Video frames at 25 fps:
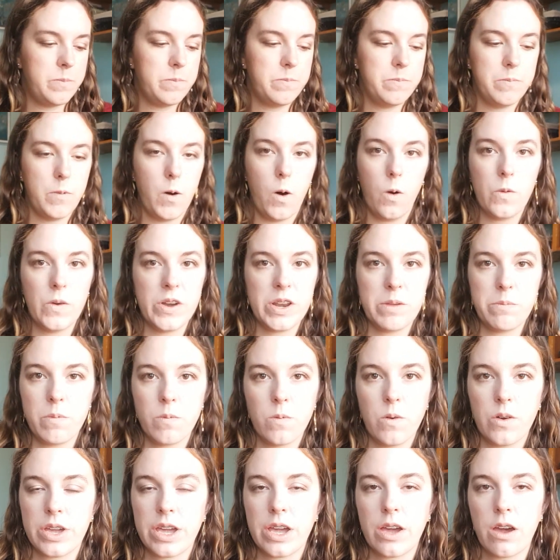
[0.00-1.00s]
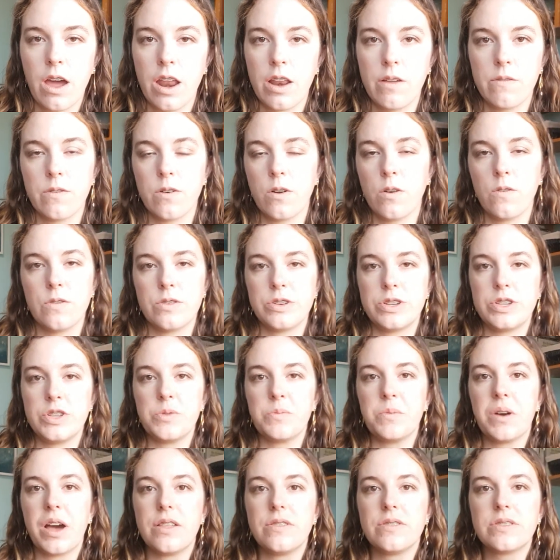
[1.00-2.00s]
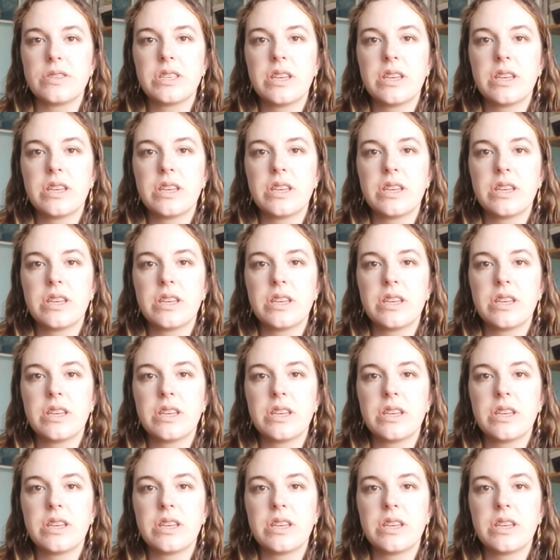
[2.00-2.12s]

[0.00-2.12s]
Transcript: already been working on it for over 2 months.